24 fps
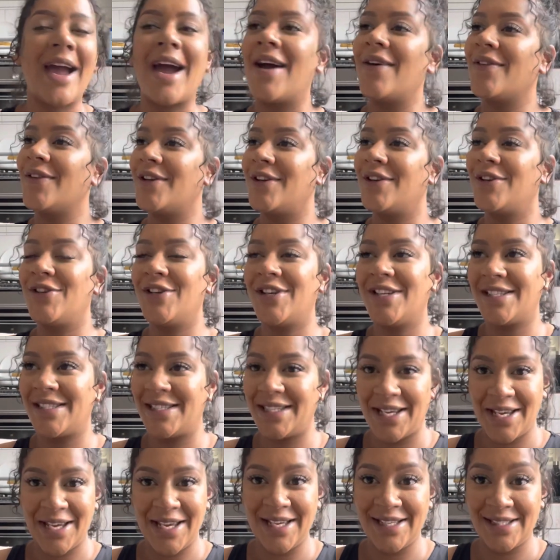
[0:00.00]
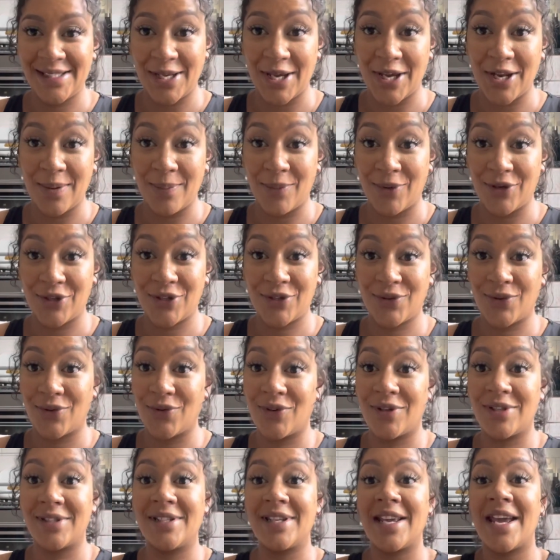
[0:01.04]
Aaron, you can see he's getting emotional,
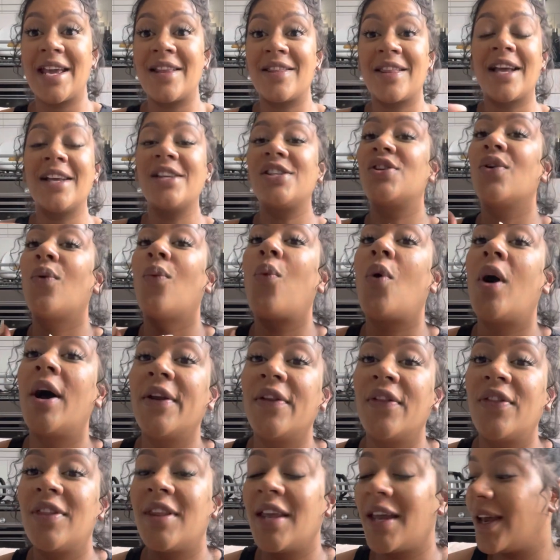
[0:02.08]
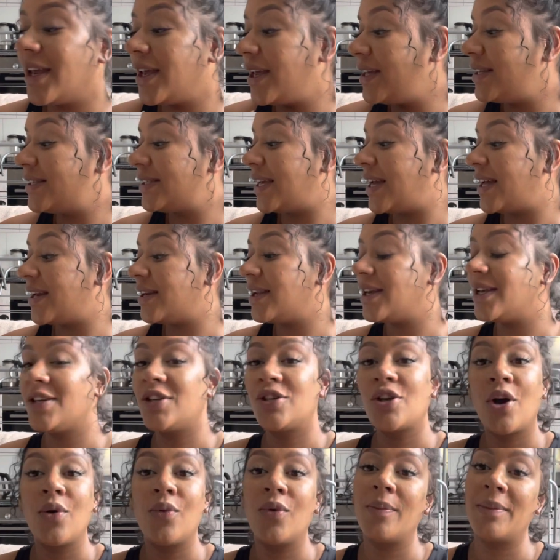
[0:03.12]
because that's the one thing he said. He
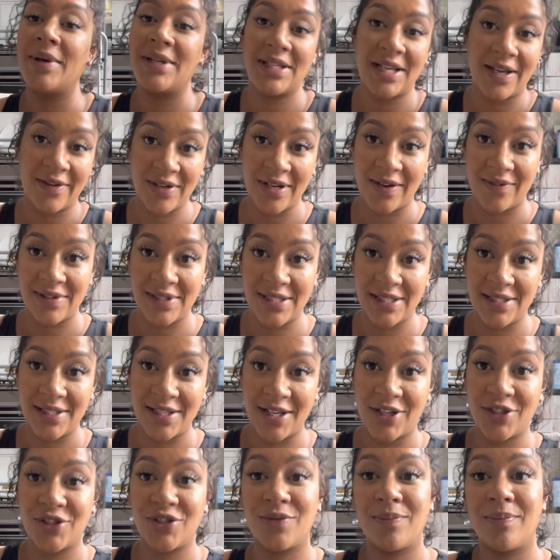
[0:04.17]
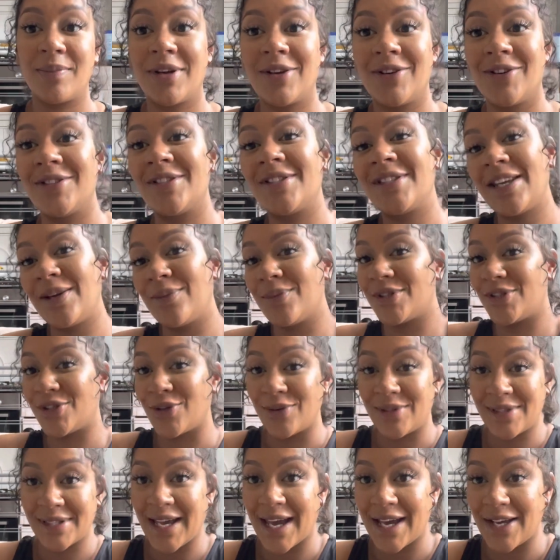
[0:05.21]
don't want me to have a C-section because he was so
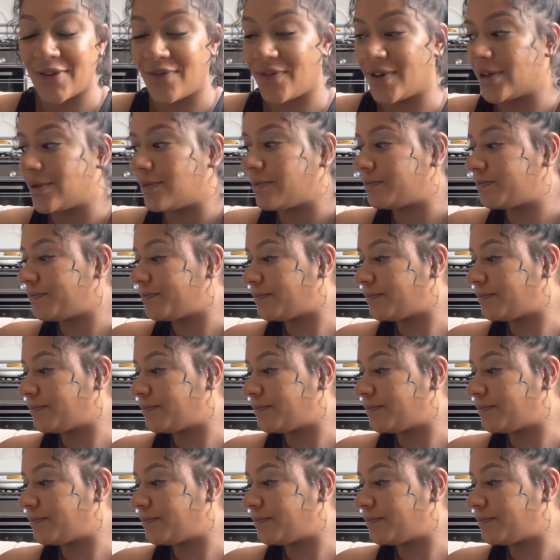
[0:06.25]
scared of it.